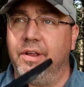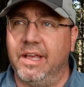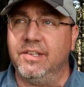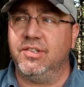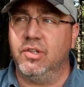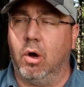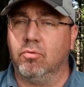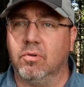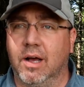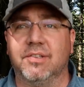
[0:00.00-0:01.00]
is no
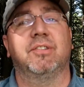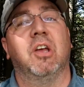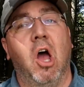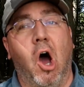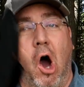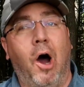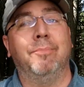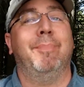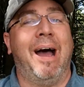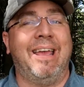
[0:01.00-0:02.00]
rust
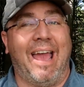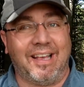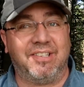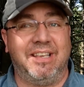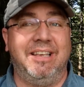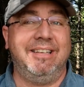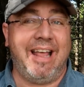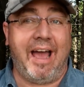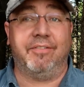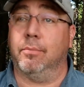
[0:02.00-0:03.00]
on my ESEE
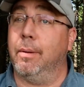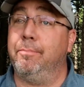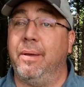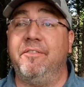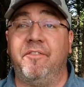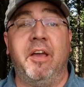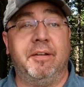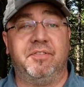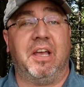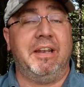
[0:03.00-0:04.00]
knives. I'm a big fan
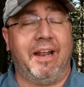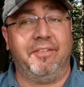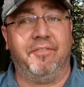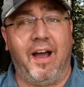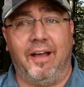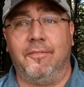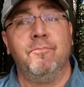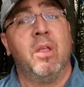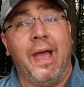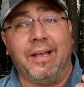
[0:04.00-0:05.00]
of 1095,
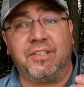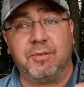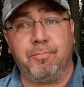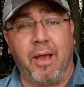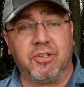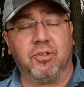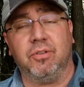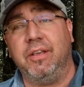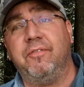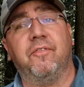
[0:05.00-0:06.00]

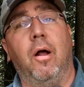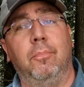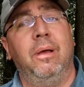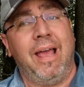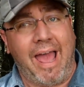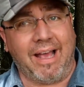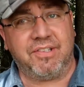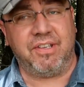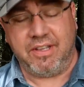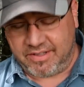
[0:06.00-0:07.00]
especially from
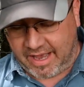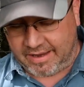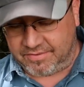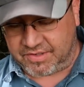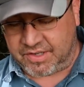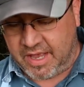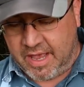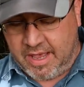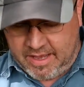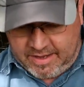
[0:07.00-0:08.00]
ESEE knives.
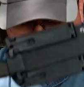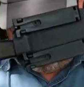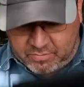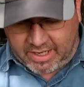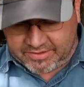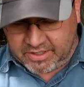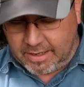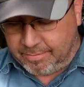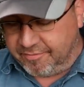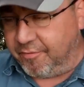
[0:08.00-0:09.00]
Got the
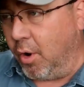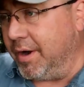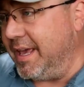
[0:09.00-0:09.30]
number 4